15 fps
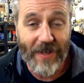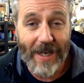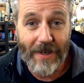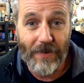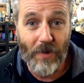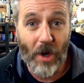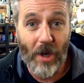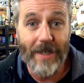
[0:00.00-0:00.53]
you
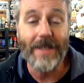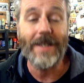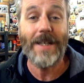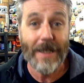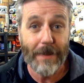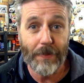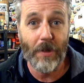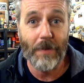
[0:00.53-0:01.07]
ain't riding,
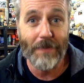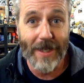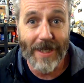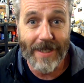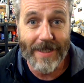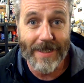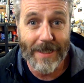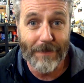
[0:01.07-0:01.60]
keep on
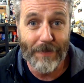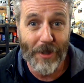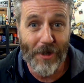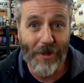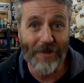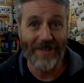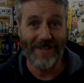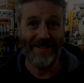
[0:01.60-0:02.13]
bloody keeping
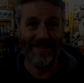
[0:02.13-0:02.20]
on.